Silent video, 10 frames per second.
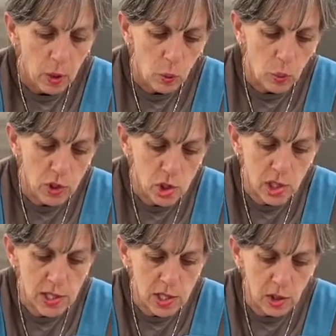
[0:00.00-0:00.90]
We're
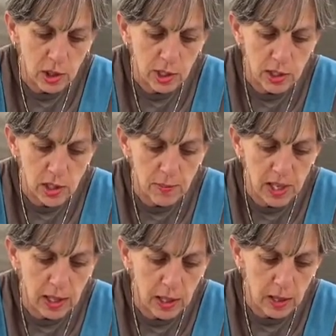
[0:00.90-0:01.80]
just looking to
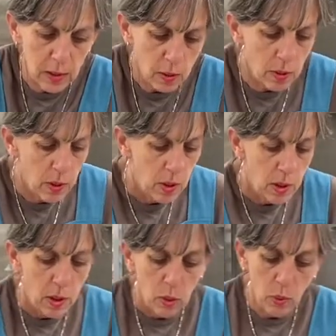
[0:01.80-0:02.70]
make it,
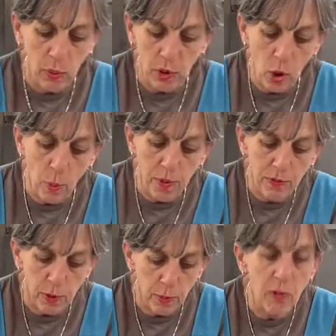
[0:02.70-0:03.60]
well, we're hoping
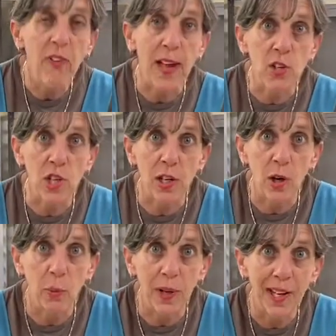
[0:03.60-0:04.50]
for perfection,
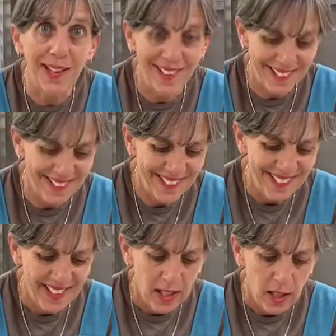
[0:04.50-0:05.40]
aren't
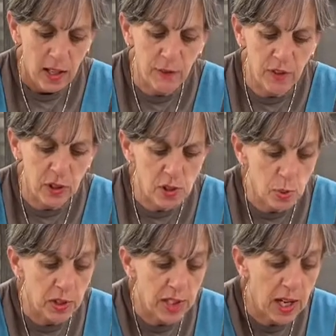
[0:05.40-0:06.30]
we? It feels
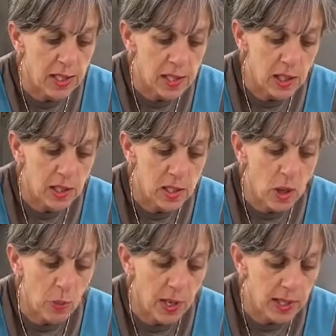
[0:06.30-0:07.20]
really nice, like it's
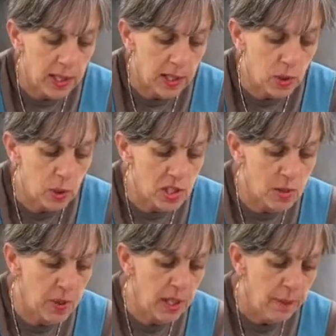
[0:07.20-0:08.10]
already getting
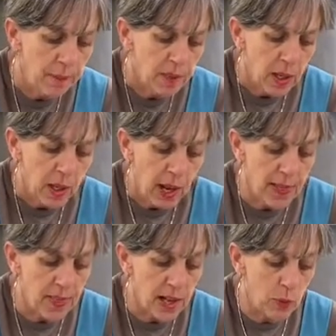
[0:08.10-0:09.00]
crispy,
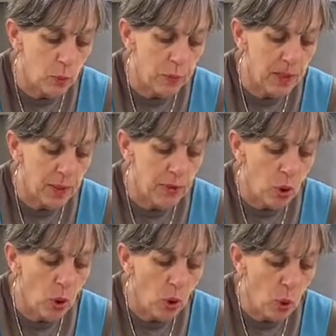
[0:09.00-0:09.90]
and then it will be able to
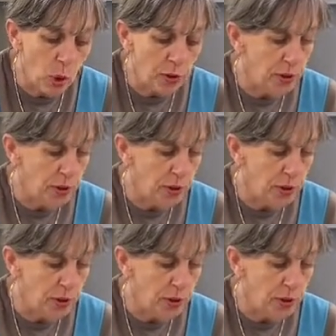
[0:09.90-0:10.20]
hold